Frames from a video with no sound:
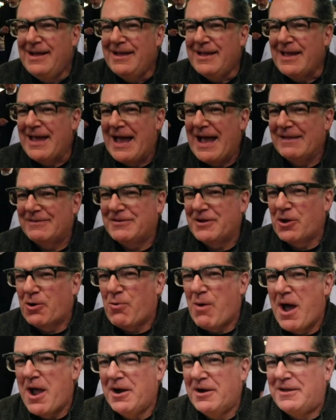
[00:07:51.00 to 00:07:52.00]
Yeah, it's an
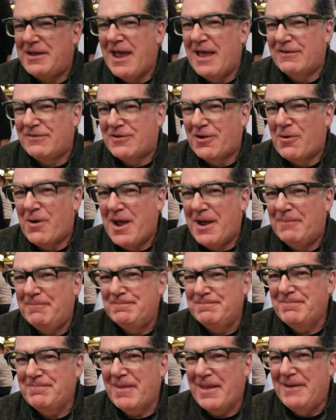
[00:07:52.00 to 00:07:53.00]
acquired taste, all
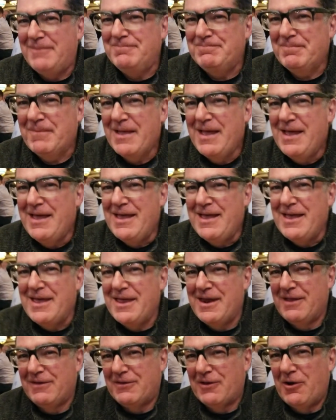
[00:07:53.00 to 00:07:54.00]
right. Yeah
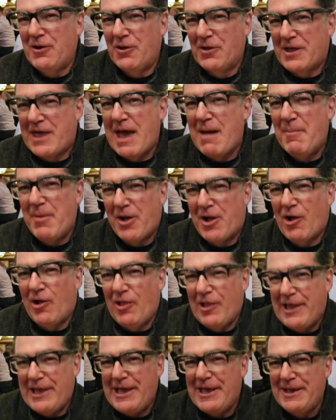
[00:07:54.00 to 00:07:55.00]
is a little
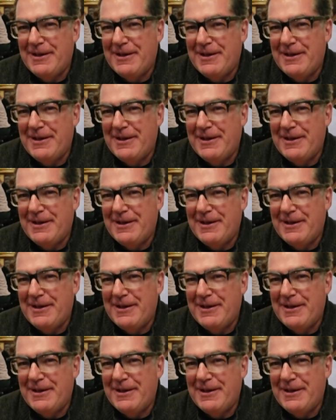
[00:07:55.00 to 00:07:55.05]
chemical-y.